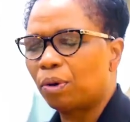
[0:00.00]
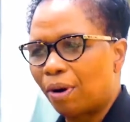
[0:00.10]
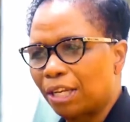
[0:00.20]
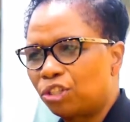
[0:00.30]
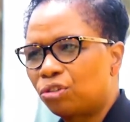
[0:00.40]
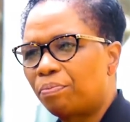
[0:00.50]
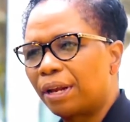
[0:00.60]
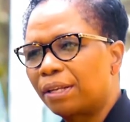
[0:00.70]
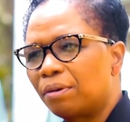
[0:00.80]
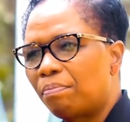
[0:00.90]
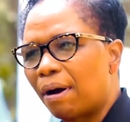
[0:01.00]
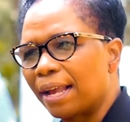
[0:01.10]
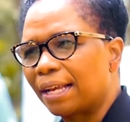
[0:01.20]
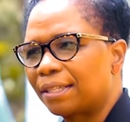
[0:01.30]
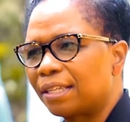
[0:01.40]
We want to break the
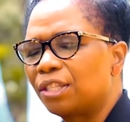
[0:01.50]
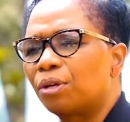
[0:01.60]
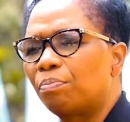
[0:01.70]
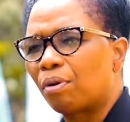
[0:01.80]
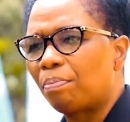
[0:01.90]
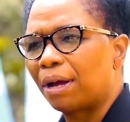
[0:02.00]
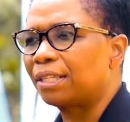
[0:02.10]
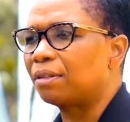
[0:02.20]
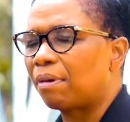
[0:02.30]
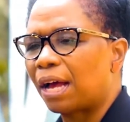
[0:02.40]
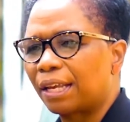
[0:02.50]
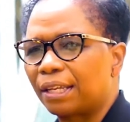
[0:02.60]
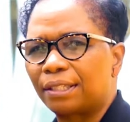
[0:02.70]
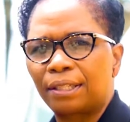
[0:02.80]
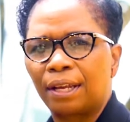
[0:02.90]
bias in the property
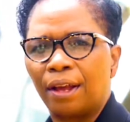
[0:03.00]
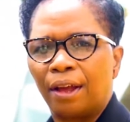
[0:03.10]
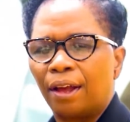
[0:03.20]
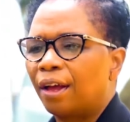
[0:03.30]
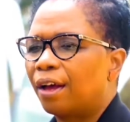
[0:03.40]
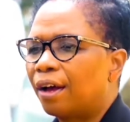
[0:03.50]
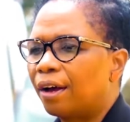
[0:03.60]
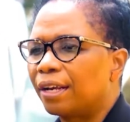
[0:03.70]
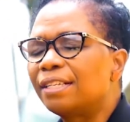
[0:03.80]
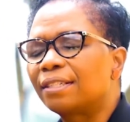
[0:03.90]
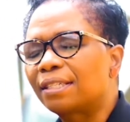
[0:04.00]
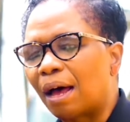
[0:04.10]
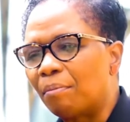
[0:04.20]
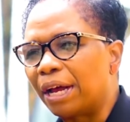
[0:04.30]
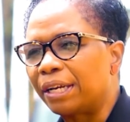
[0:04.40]
market. Uh, in
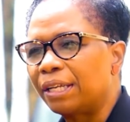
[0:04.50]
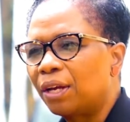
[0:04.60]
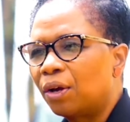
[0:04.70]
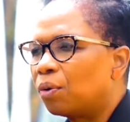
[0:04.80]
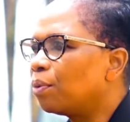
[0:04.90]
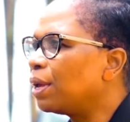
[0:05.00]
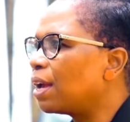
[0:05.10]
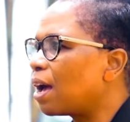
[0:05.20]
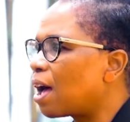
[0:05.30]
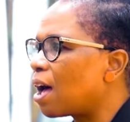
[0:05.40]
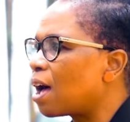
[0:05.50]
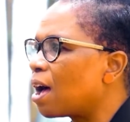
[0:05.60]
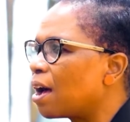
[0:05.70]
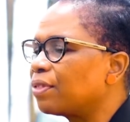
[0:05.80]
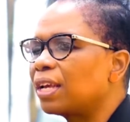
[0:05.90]
summary, we
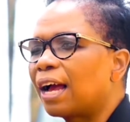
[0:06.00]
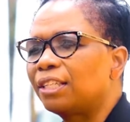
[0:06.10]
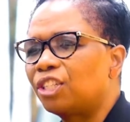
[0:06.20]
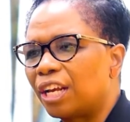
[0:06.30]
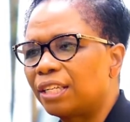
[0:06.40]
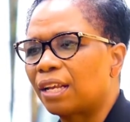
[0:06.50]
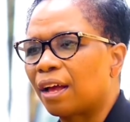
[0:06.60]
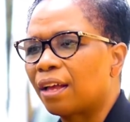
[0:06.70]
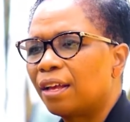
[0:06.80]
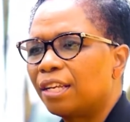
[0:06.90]
are, the agenda